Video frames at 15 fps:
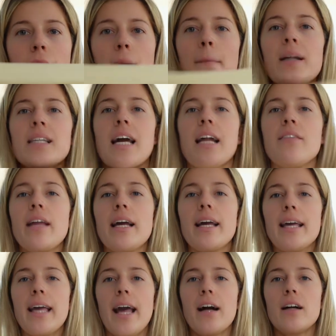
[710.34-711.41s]
But it's kind of like a
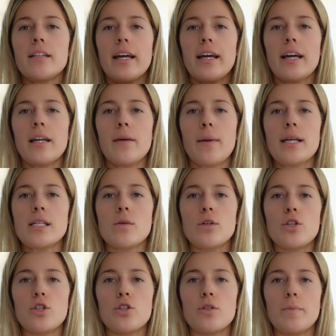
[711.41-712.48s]
cowl neck anyway, so it
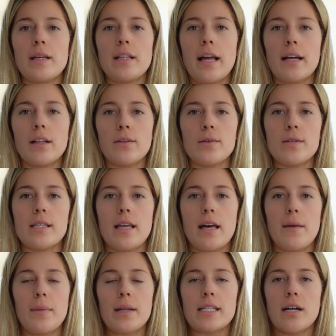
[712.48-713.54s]
should be like loose
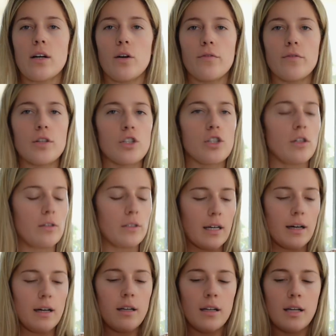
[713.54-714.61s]
there, but it's like off the
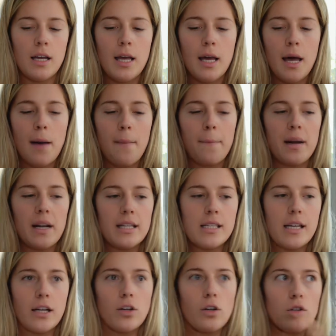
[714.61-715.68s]
shoulder, but it's
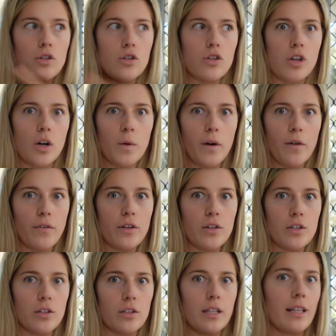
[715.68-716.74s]
like not so off the
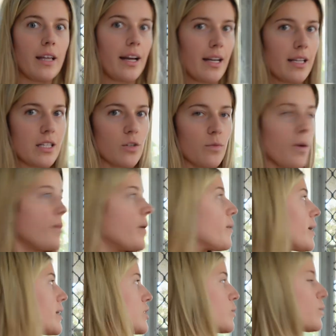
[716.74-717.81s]
shoulder that I can still probably
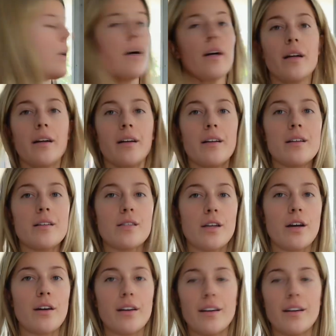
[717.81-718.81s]
wear it to work. So